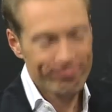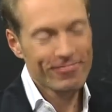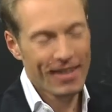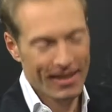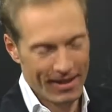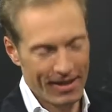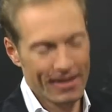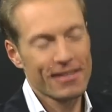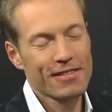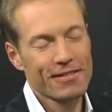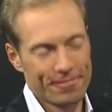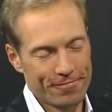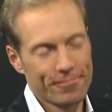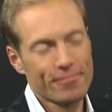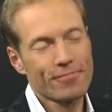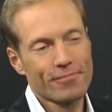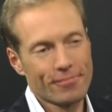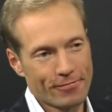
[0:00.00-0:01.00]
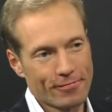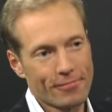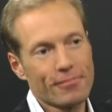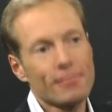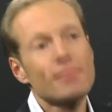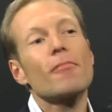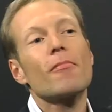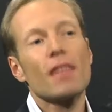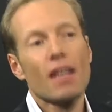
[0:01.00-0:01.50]
and we don't really know the
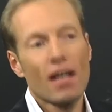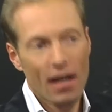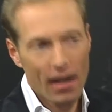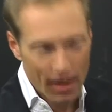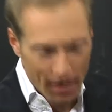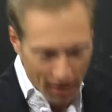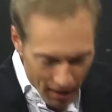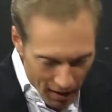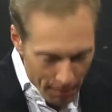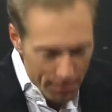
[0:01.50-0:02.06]
underlying processes.